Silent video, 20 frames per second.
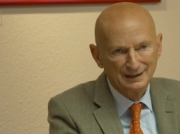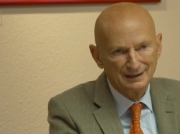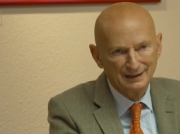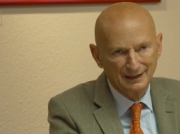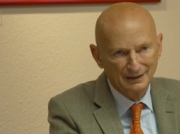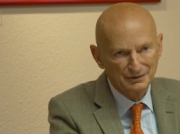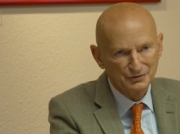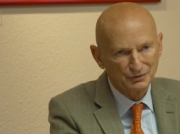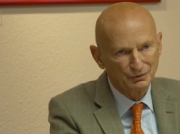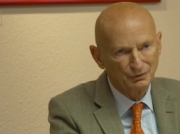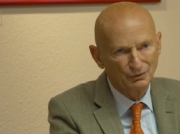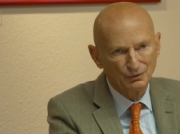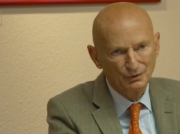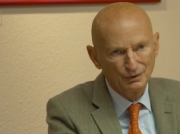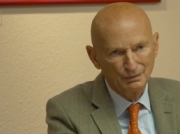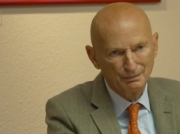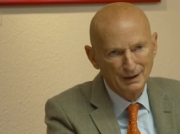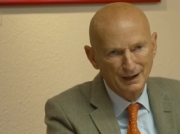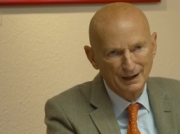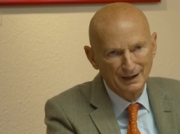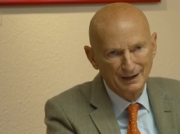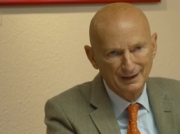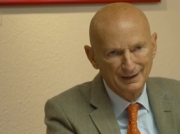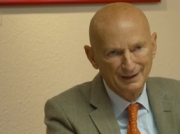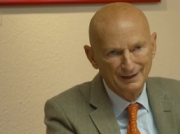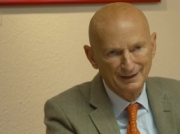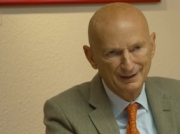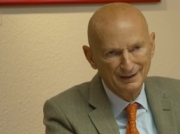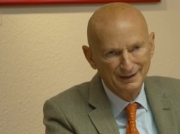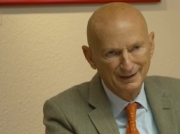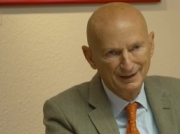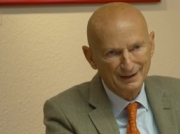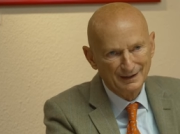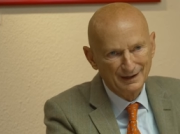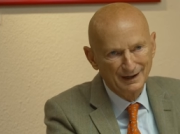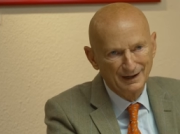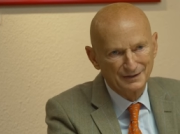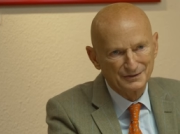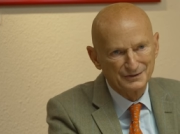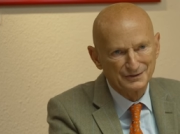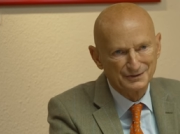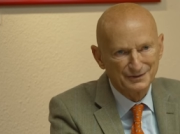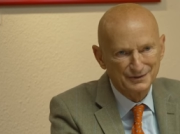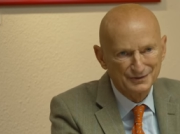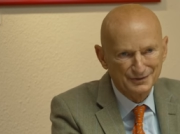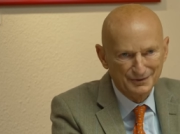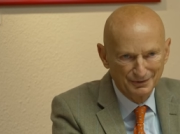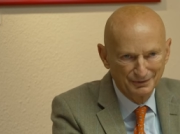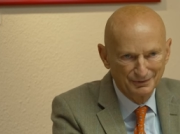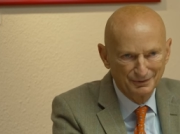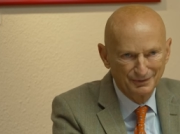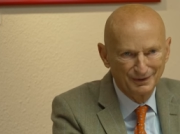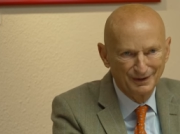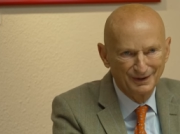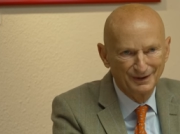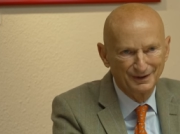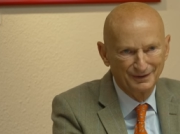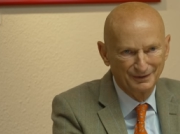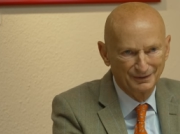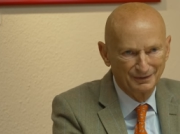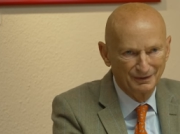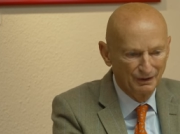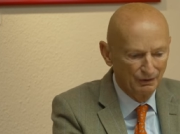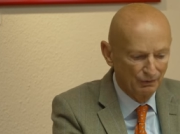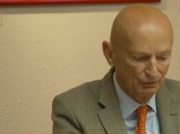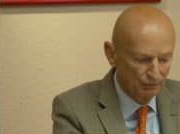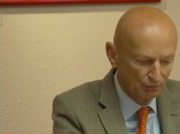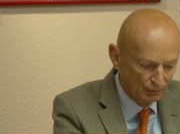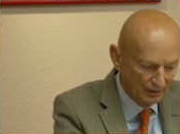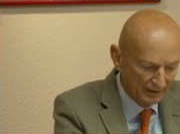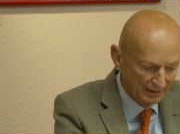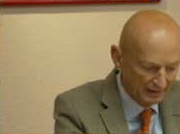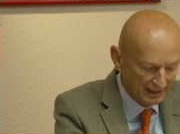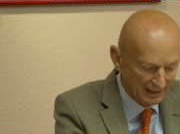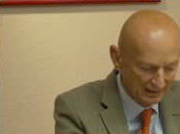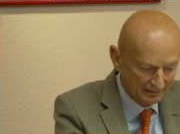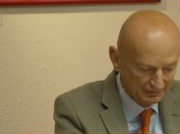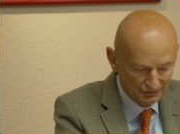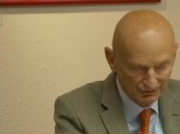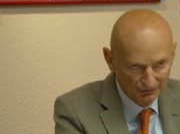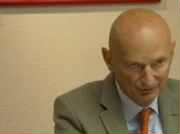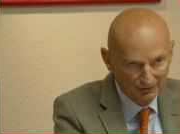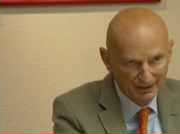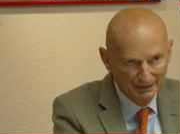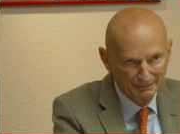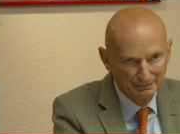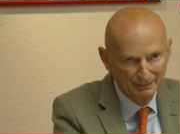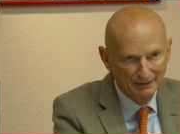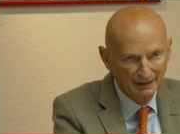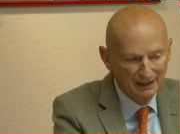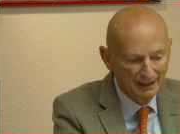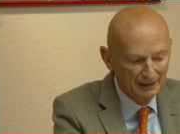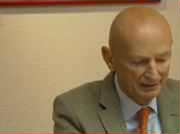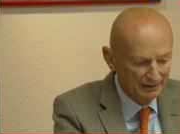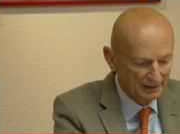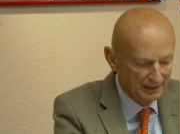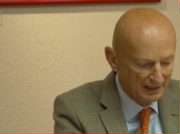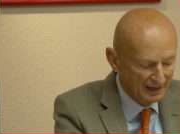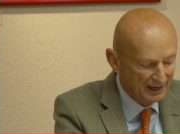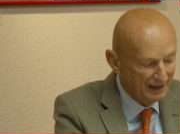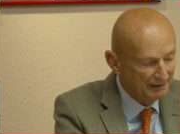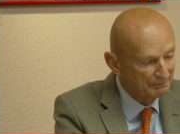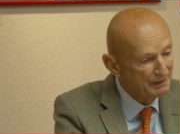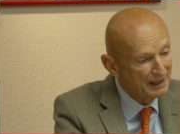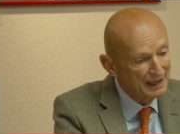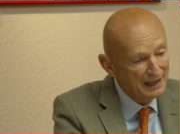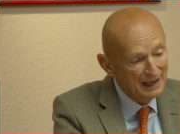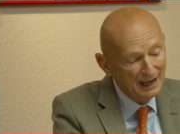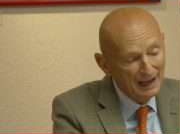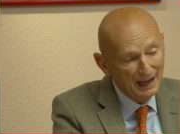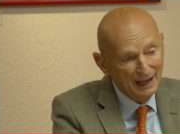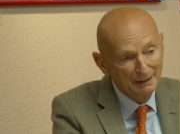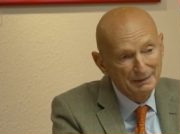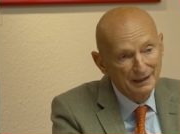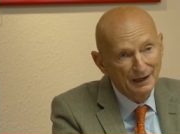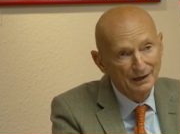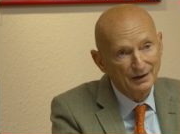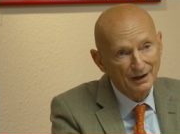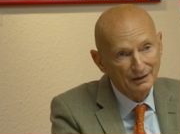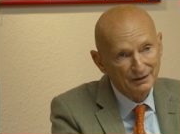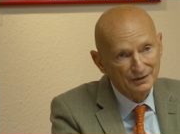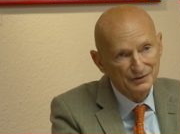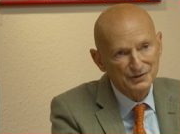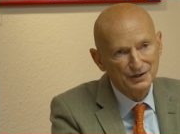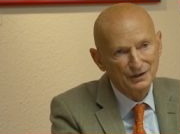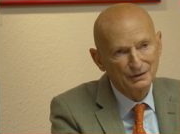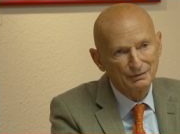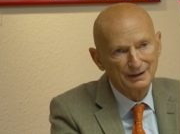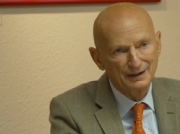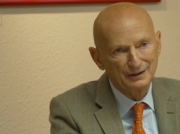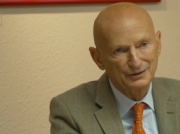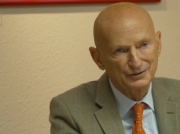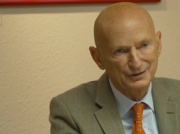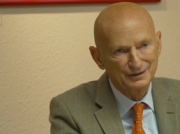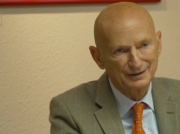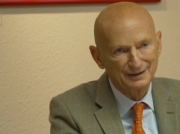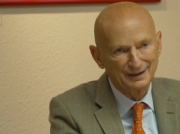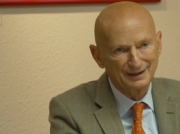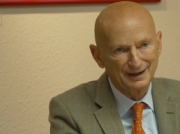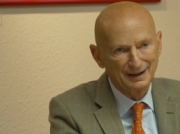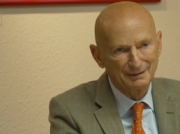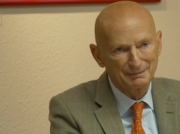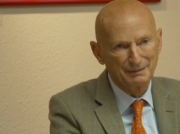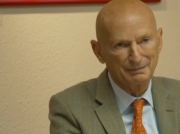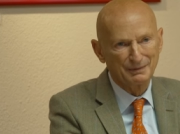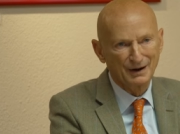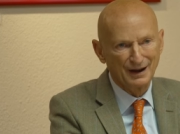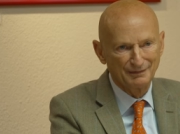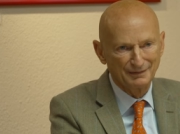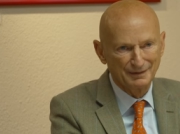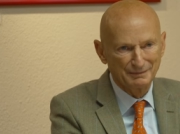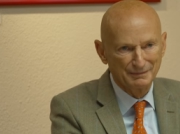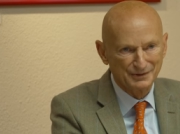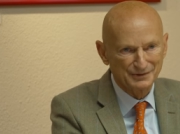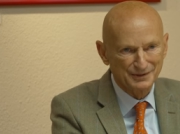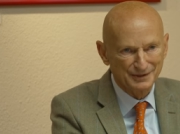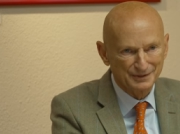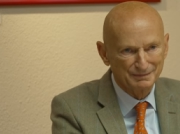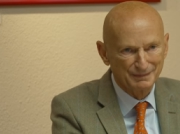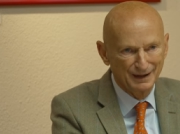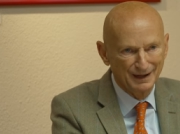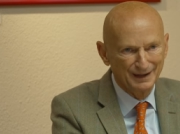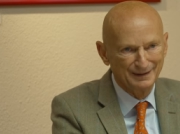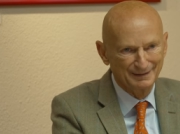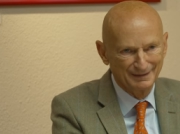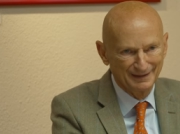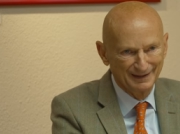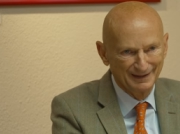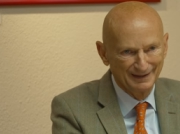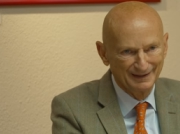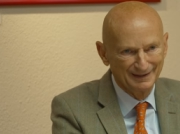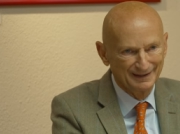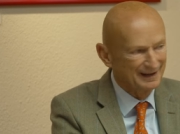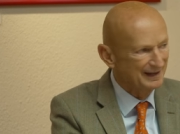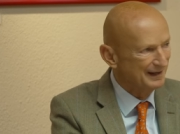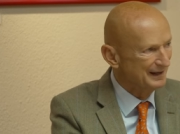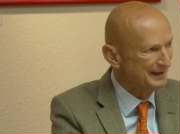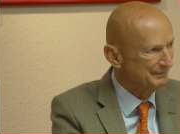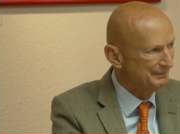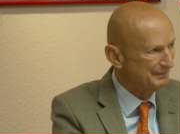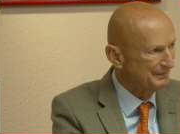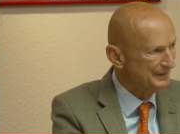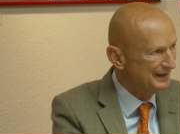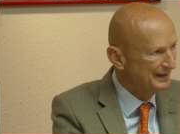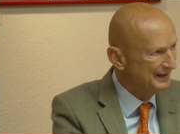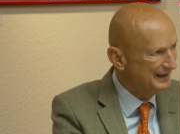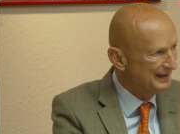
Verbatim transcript: That's all my cousins who are ruling that. So I'm, a, I, I have, I'm in a lucky situation that I'm a private businessman and I'm